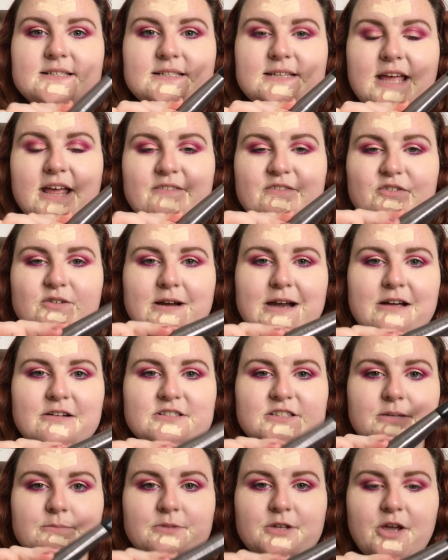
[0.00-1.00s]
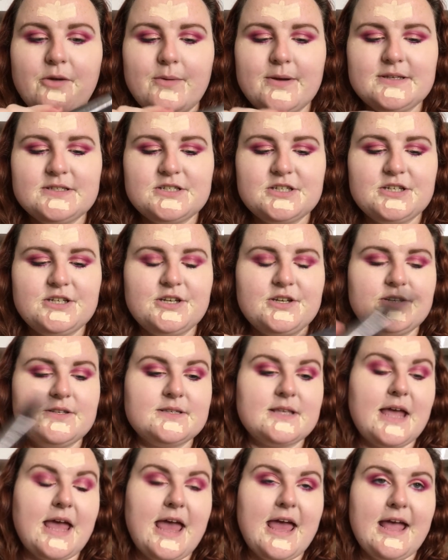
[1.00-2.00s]
in everywhere else, I'm going to
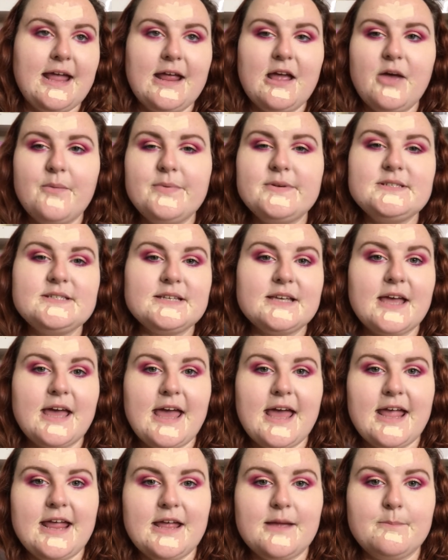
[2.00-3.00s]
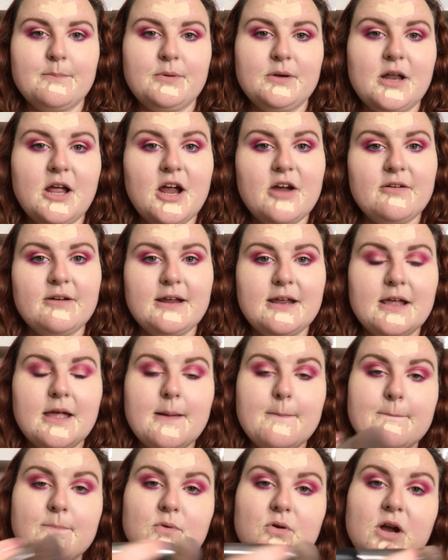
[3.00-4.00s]
use a Urban Decay blurring
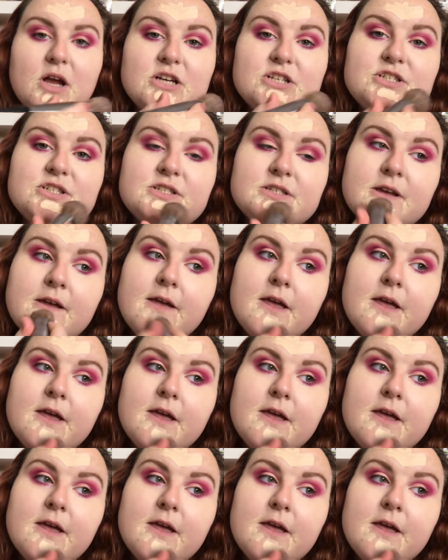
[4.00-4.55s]
brush,